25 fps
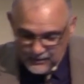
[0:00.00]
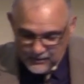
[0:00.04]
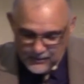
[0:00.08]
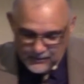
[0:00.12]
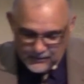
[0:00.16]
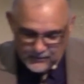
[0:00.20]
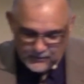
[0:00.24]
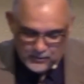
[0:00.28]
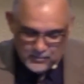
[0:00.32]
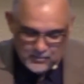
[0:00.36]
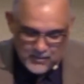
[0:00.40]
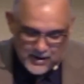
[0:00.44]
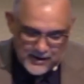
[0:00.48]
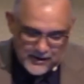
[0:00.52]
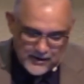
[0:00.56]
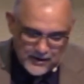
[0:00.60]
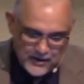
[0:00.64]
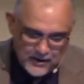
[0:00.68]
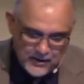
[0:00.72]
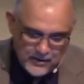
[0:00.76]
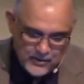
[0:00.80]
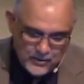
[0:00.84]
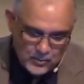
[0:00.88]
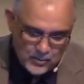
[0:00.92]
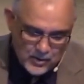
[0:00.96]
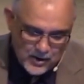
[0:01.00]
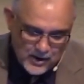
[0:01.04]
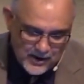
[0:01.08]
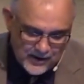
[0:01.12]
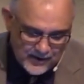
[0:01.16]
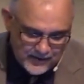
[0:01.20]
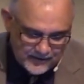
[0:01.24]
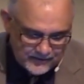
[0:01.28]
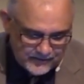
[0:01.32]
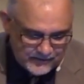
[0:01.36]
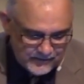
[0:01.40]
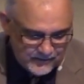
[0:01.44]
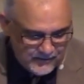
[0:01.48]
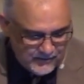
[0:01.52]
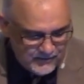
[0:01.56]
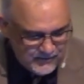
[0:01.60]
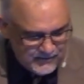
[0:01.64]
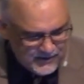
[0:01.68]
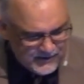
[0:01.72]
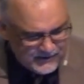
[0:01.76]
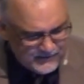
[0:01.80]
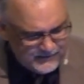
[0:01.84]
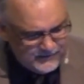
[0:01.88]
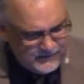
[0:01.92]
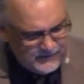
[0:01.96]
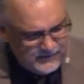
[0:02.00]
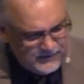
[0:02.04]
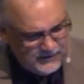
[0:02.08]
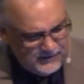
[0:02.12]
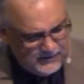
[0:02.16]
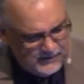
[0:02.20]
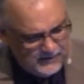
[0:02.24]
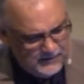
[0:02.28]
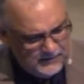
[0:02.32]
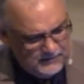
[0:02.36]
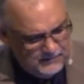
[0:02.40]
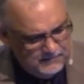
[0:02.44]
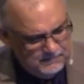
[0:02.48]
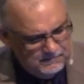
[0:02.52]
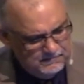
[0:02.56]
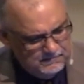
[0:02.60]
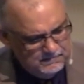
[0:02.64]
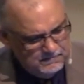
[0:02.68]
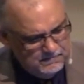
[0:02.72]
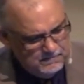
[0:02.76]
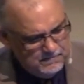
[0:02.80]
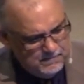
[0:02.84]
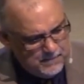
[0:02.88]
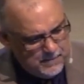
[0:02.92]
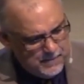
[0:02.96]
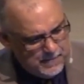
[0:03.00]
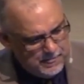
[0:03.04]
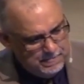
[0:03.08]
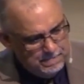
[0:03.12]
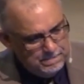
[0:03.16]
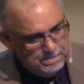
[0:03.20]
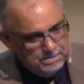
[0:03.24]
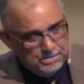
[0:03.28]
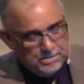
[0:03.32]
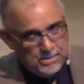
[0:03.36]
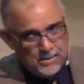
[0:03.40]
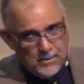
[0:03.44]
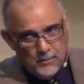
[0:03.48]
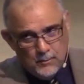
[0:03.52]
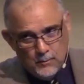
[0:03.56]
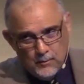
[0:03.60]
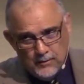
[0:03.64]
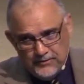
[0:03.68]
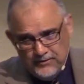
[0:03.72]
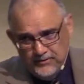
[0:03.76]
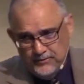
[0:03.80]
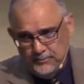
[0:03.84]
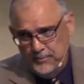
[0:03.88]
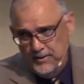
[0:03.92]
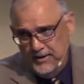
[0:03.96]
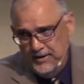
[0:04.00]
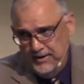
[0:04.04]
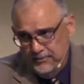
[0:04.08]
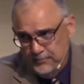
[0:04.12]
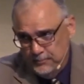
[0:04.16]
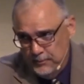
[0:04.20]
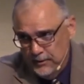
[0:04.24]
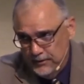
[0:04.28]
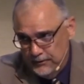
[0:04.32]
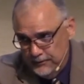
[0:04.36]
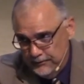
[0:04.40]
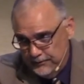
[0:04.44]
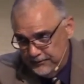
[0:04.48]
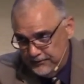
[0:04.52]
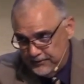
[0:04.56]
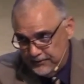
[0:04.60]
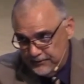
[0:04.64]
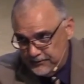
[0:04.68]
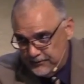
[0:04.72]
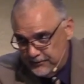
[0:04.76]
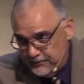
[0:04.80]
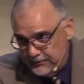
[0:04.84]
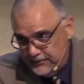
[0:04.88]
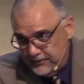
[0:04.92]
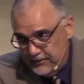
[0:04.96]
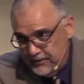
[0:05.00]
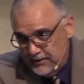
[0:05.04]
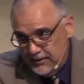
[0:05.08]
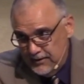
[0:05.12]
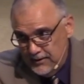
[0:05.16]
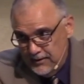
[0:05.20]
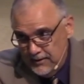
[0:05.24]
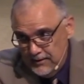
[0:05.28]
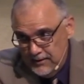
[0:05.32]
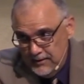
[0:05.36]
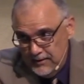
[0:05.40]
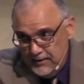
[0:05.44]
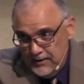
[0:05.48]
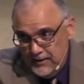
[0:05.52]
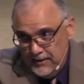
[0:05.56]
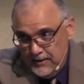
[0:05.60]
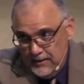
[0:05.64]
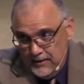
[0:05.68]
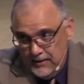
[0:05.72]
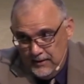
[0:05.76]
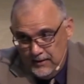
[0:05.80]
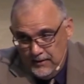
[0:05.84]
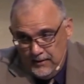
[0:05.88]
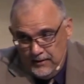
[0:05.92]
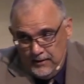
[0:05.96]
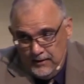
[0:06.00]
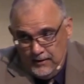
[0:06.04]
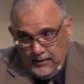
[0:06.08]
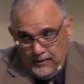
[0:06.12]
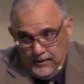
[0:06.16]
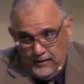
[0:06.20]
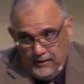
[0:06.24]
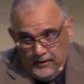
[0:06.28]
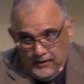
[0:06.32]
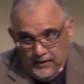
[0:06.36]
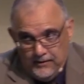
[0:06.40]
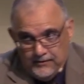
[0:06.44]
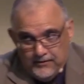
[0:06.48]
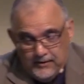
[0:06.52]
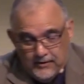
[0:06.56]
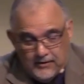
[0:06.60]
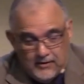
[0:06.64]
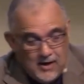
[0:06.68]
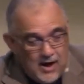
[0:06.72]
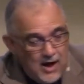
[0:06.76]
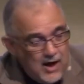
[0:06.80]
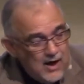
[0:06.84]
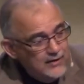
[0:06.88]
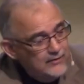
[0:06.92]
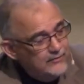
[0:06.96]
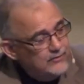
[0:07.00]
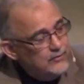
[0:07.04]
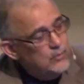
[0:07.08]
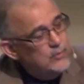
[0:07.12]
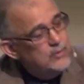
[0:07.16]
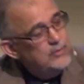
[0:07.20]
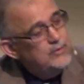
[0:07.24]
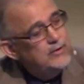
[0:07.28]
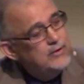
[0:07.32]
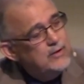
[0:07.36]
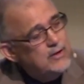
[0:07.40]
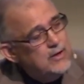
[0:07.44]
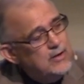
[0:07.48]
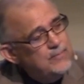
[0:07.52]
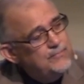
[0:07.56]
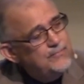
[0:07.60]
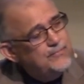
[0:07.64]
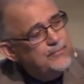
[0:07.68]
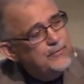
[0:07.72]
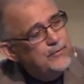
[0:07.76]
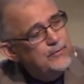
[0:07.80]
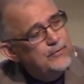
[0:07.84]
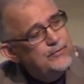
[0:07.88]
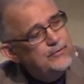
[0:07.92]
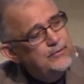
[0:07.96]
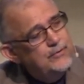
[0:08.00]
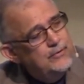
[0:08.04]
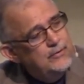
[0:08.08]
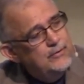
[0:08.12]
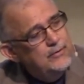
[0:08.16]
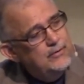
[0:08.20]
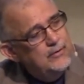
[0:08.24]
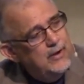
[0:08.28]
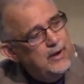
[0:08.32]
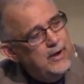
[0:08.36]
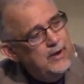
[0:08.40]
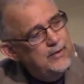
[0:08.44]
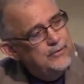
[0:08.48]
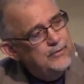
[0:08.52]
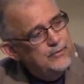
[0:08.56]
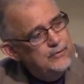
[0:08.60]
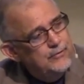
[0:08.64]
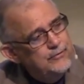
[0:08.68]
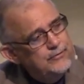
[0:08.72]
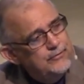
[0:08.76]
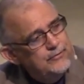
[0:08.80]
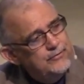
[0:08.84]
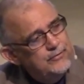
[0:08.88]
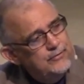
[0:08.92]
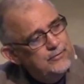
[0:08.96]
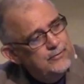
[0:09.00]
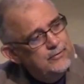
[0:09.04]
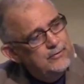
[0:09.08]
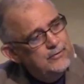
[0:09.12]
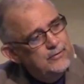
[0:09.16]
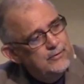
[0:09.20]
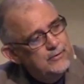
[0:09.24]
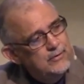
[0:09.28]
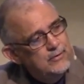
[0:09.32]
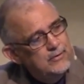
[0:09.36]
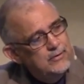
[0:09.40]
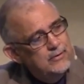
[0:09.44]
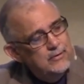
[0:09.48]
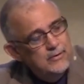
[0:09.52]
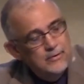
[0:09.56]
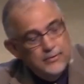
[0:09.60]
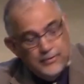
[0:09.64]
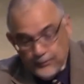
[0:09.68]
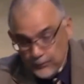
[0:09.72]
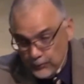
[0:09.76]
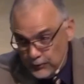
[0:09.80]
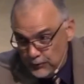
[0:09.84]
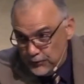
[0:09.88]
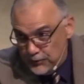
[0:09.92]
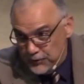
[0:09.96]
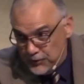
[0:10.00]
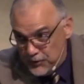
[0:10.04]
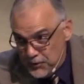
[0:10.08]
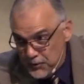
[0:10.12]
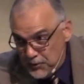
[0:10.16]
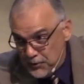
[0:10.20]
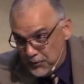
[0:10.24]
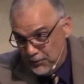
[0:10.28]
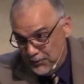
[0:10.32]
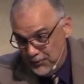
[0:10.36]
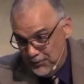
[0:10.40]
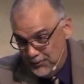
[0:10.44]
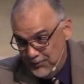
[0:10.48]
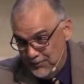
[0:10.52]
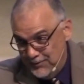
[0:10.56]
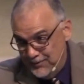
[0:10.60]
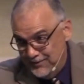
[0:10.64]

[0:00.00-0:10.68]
that you might otherwise not see. What this means, brothers and sisters, is that God is going to comfort others through you.